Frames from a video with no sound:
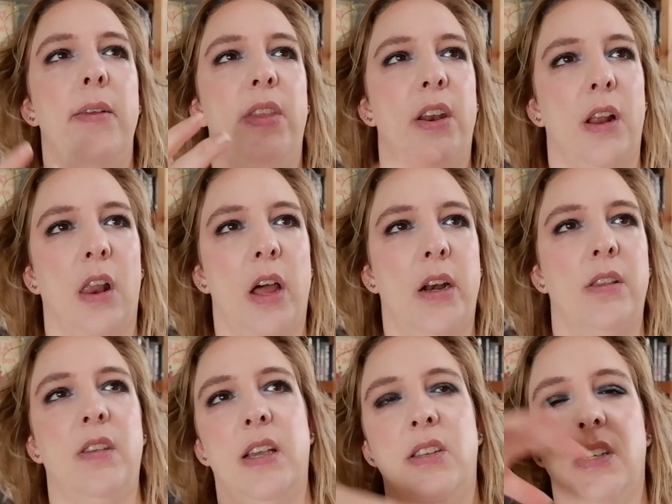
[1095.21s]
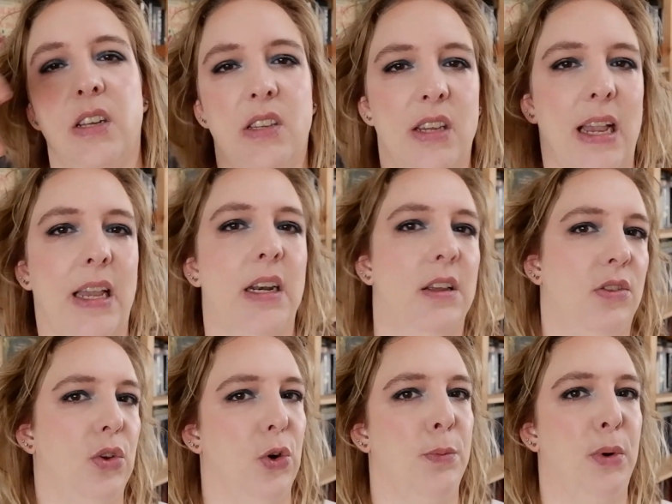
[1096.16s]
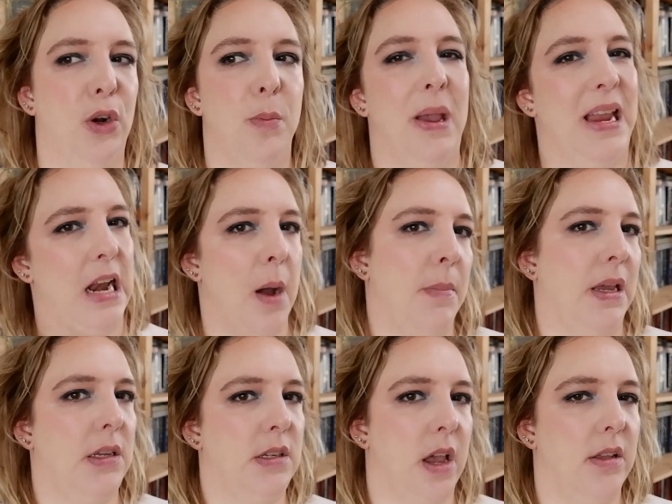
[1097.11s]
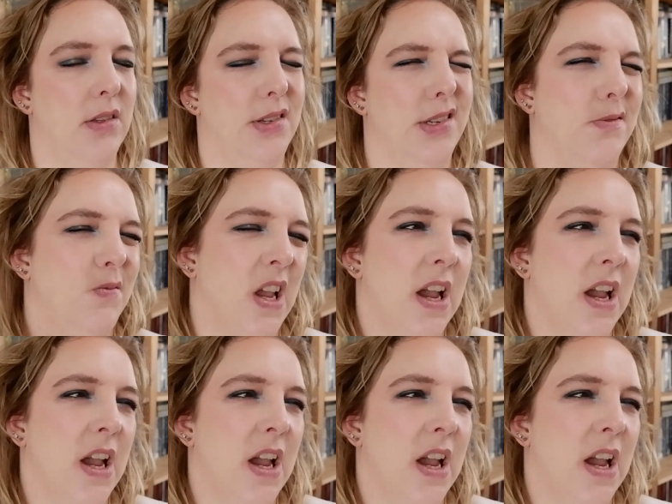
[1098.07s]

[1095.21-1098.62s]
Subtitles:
then a lot of things in the second and third book may not make sense.